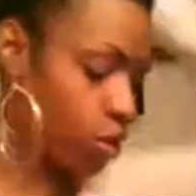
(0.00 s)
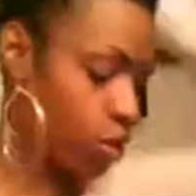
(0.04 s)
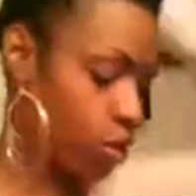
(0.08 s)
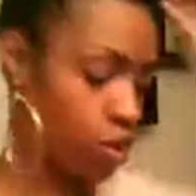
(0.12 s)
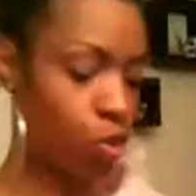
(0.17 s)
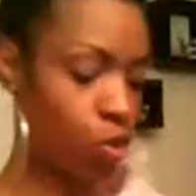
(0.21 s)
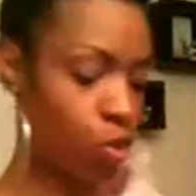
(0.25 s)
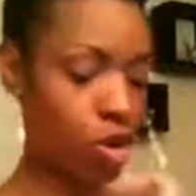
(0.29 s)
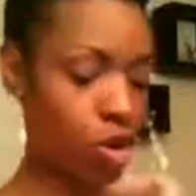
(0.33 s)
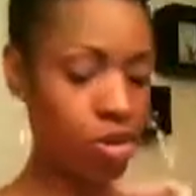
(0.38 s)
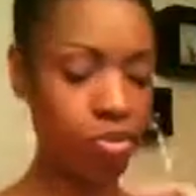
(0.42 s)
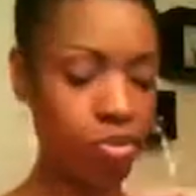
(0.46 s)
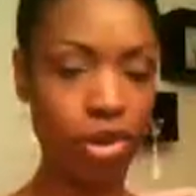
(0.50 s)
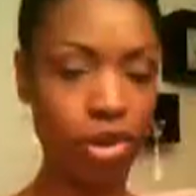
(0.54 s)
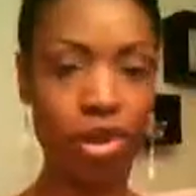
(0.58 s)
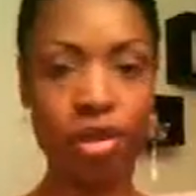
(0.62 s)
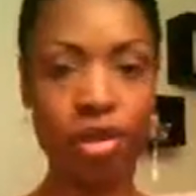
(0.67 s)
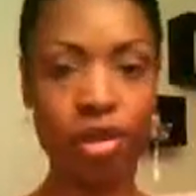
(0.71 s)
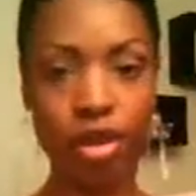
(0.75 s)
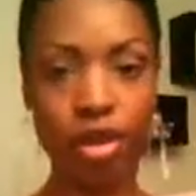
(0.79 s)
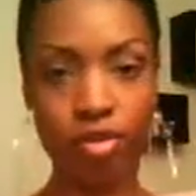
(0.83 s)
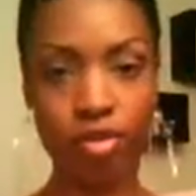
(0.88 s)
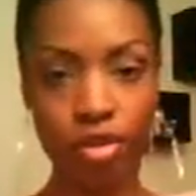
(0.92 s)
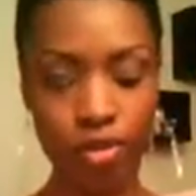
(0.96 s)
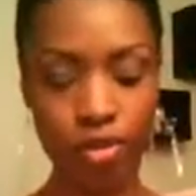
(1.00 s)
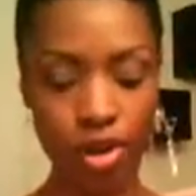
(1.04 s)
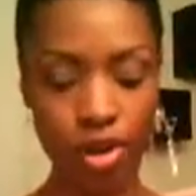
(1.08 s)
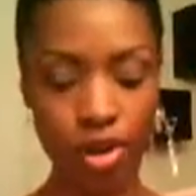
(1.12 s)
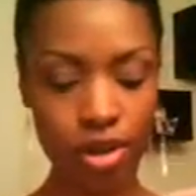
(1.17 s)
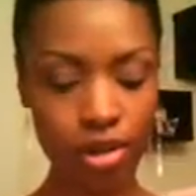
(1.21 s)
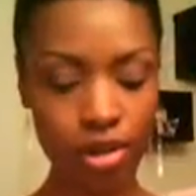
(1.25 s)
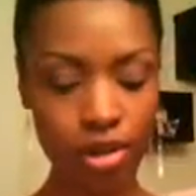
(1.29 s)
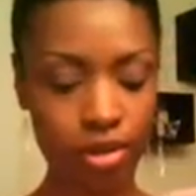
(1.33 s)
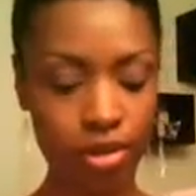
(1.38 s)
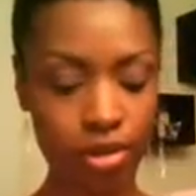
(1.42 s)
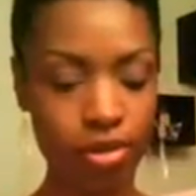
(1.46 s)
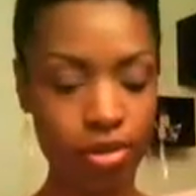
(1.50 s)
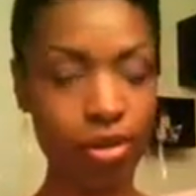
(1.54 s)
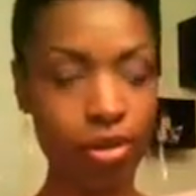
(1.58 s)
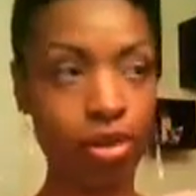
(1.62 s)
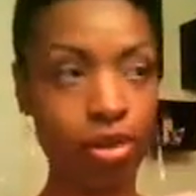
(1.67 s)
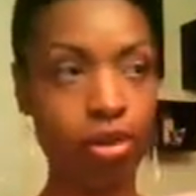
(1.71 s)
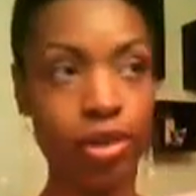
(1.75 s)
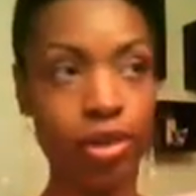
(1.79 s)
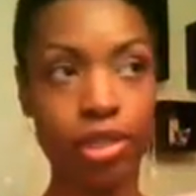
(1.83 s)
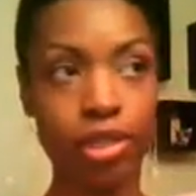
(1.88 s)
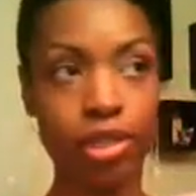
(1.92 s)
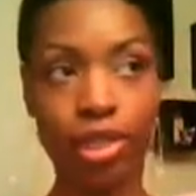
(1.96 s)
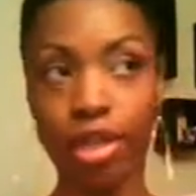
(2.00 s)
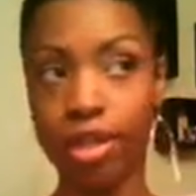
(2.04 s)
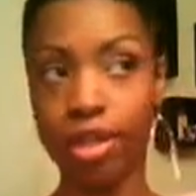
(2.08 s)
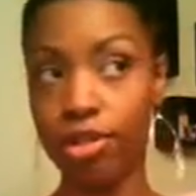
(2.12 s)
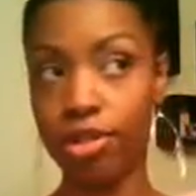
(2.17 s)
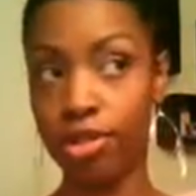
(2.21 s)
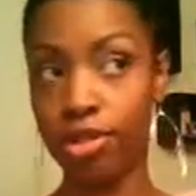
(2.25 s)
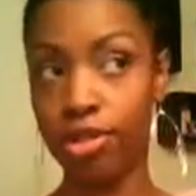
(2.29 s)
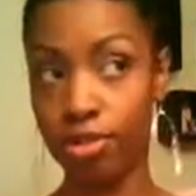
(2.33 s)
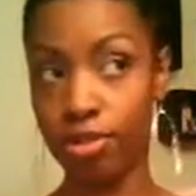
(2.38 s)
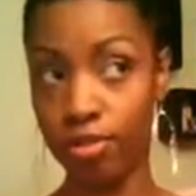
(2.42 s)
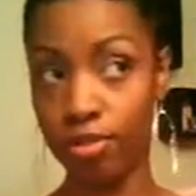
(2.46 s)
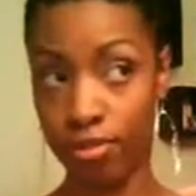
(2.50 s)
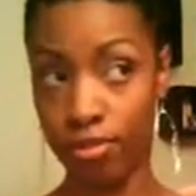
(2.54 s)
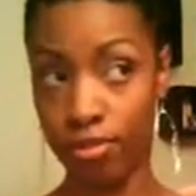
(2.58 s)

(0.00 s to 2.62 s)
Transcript: Of course, one pin never works. Always got to